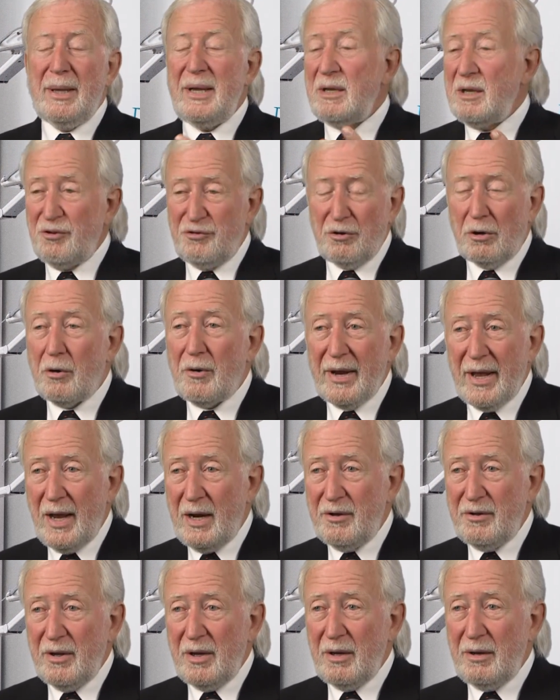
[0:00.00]

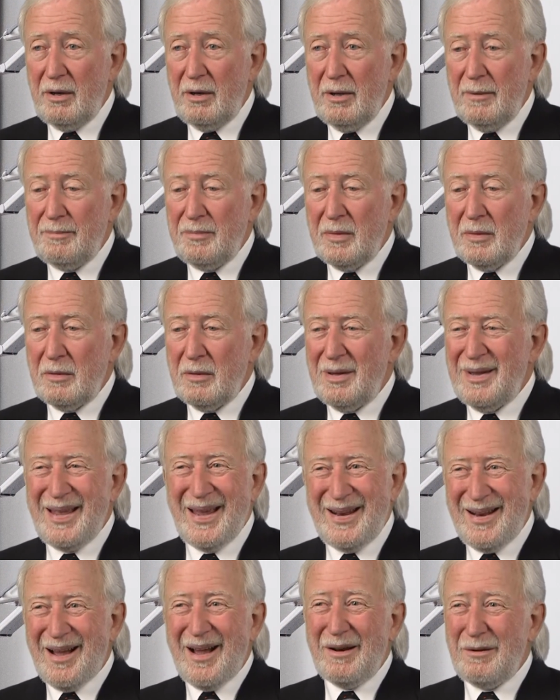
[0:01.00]
disoriented
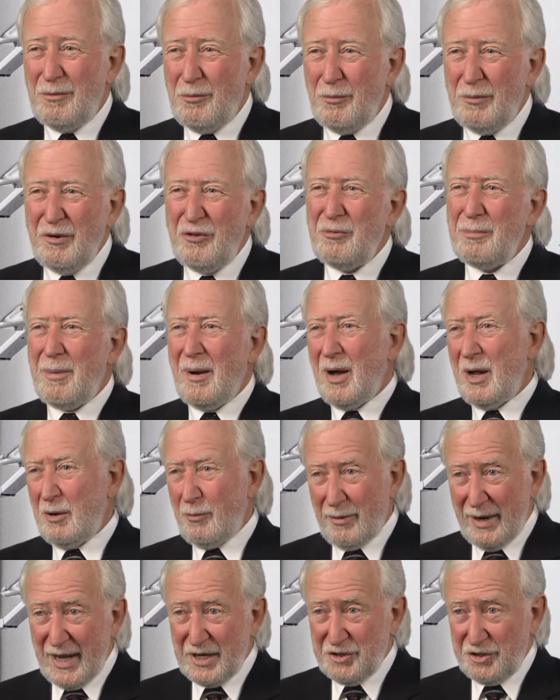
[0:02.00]
cannot
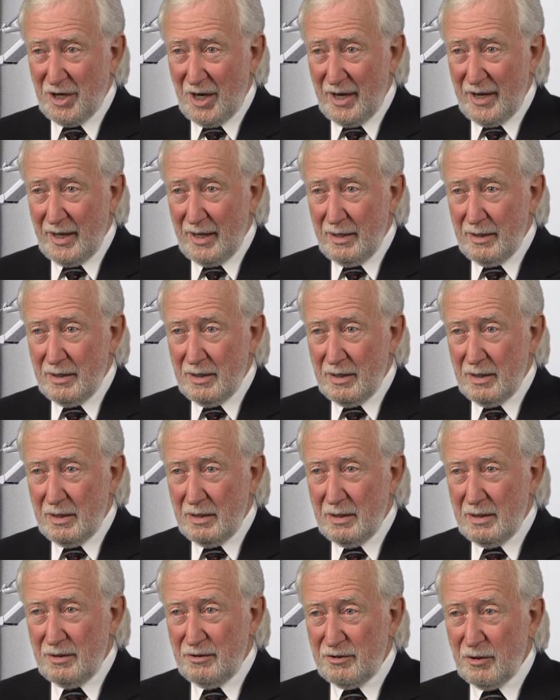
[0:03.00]
respond rationally.
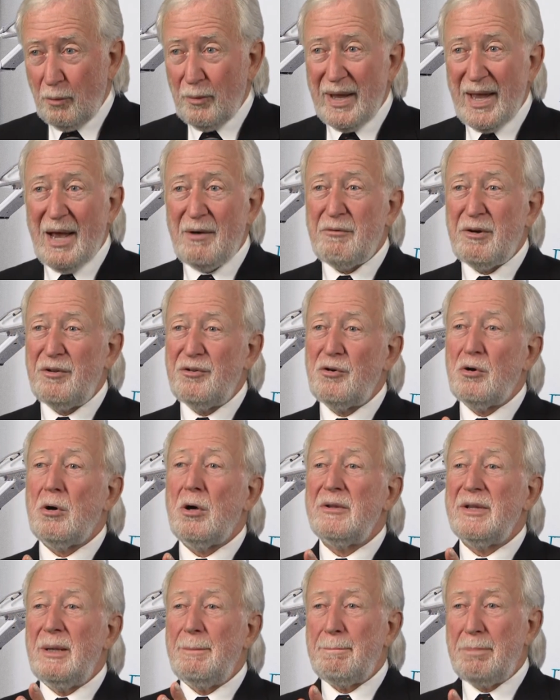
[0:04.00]
So we have what is
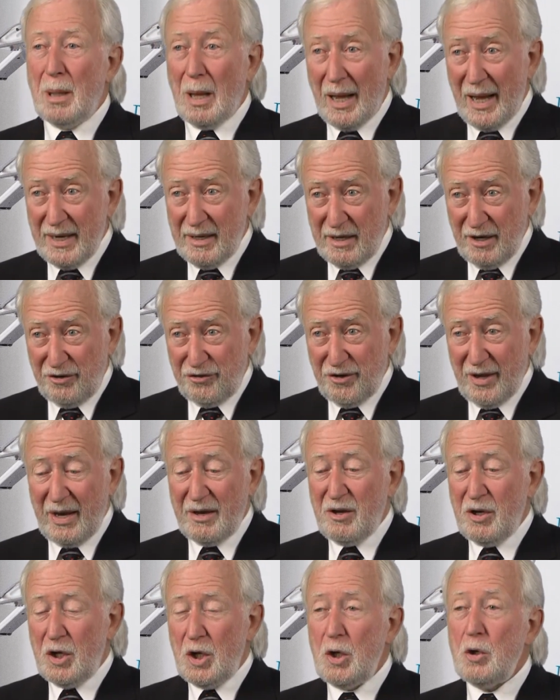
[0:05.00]
called implied
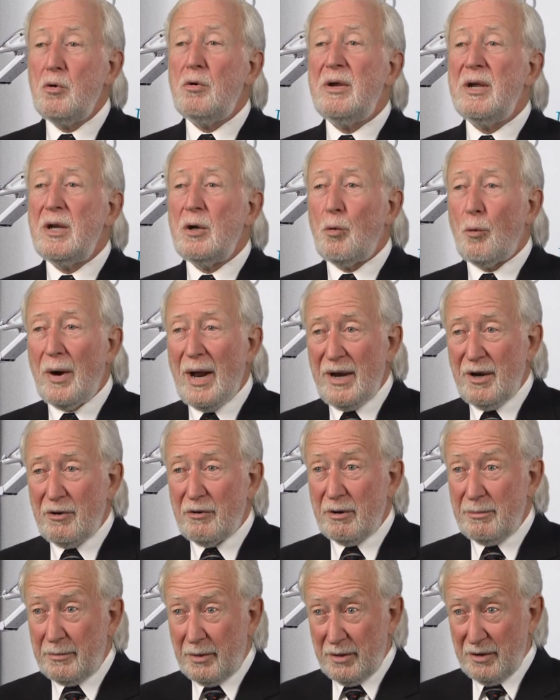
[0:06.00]
consent. You can
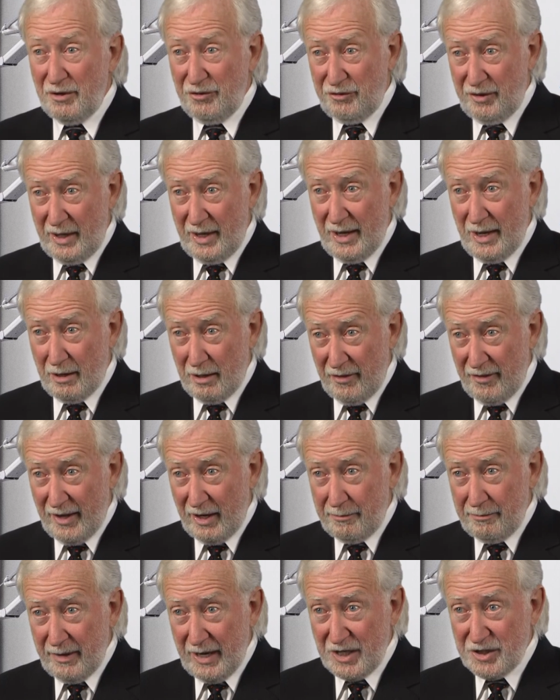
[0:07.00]
render emergency care to
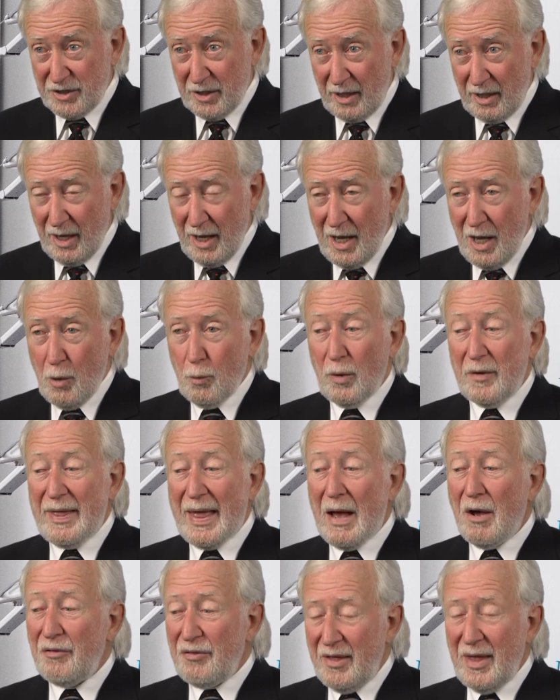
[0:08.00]
that patient
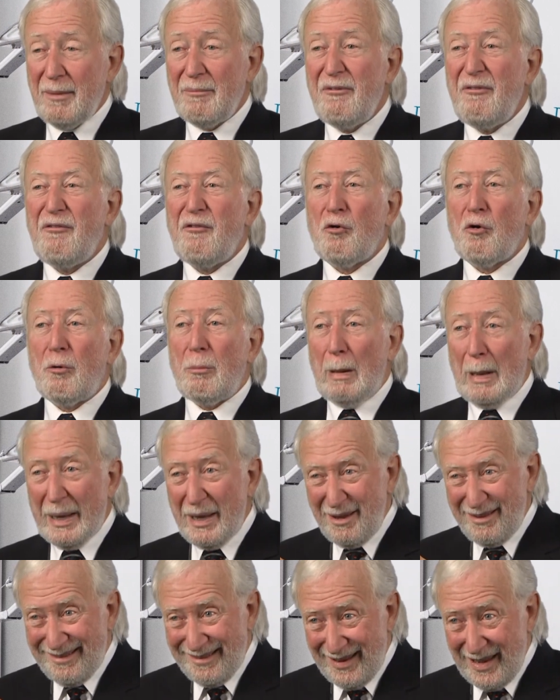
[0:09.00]
without them
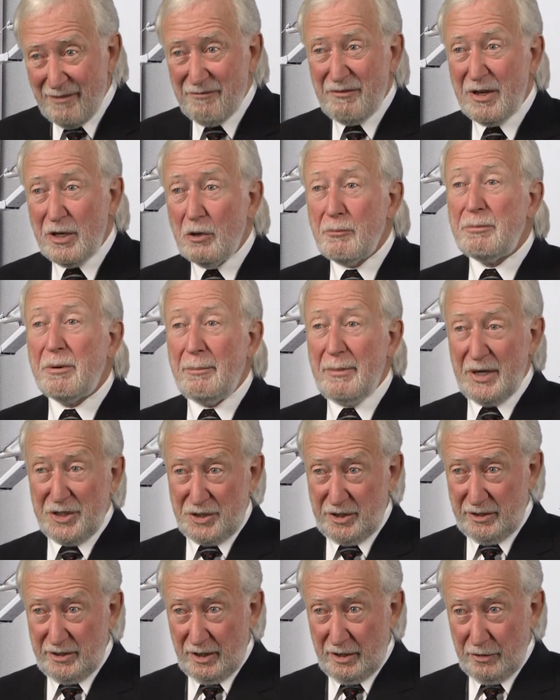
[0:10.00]
formally giving you
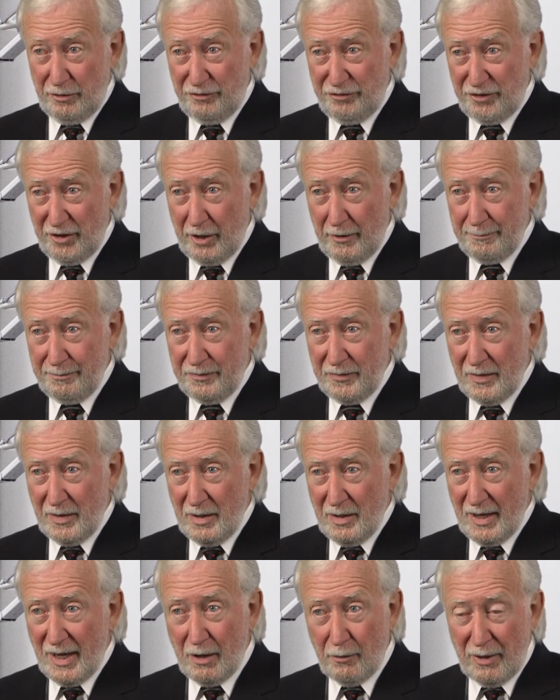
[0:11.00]
permission to do so.
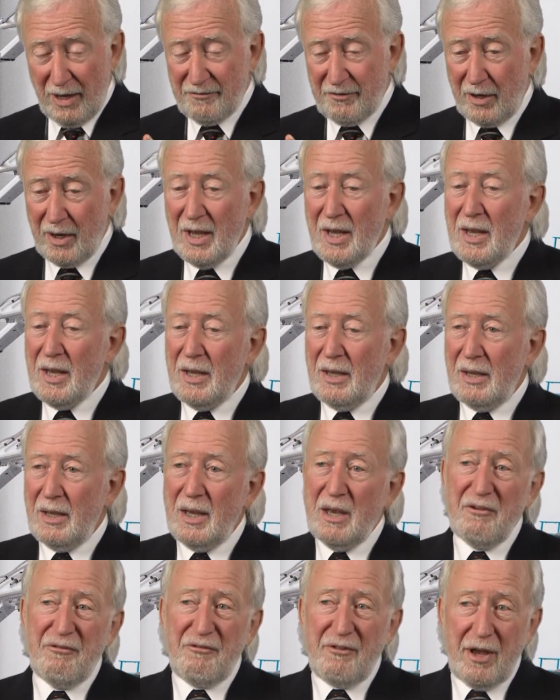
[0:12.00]
However,
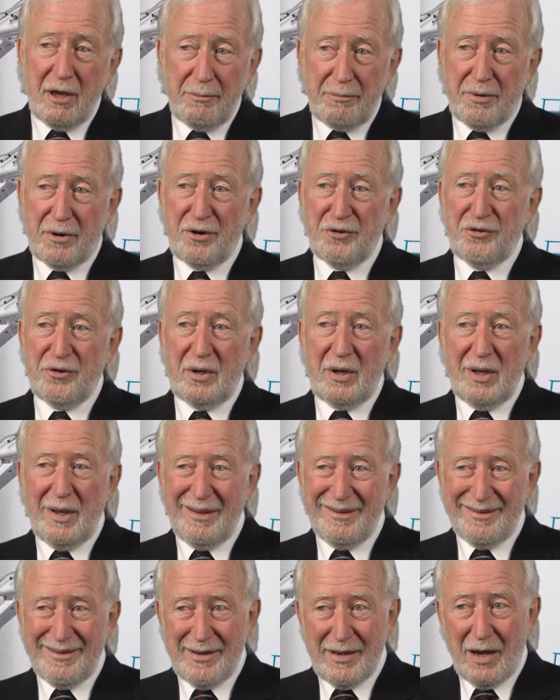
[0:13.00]
if a person
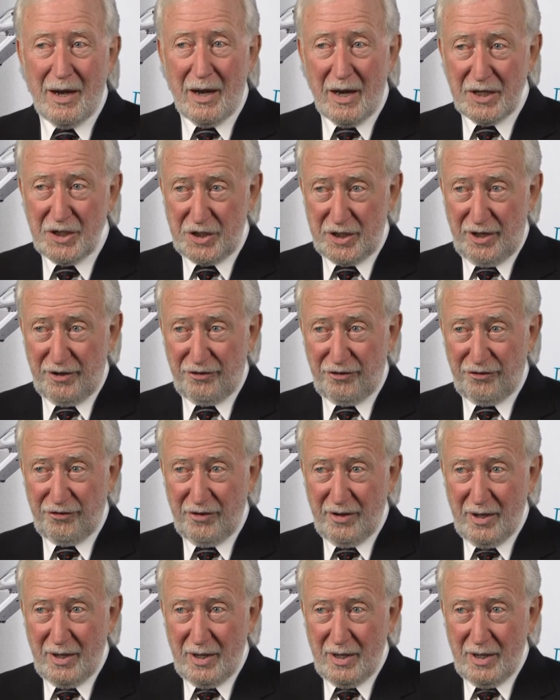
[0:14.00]
is conscious